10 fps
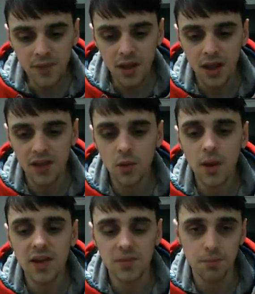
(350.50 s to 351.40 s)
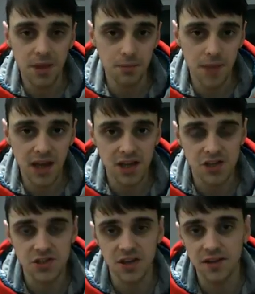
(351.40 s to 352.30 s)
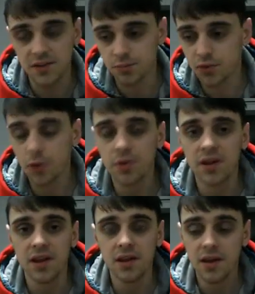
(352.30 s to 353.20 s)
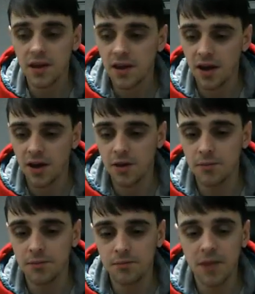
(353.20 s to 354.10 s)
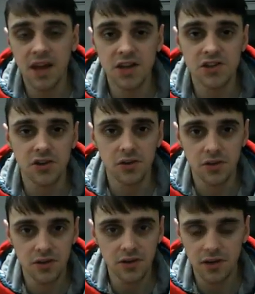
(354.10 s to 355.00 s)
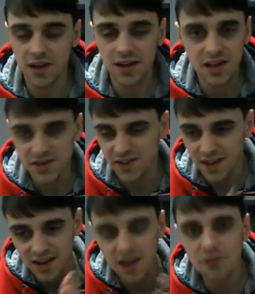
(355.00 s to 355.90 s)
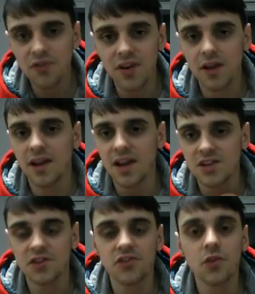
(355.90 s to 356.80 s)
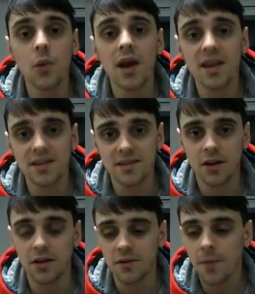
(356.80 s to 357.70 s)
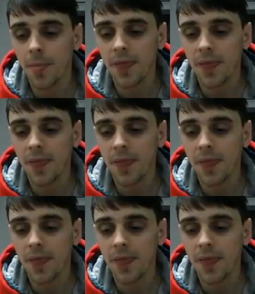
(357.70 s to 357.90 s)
the way it's been managed is properly managed and like legislated and everything like that. It's just the way it's done.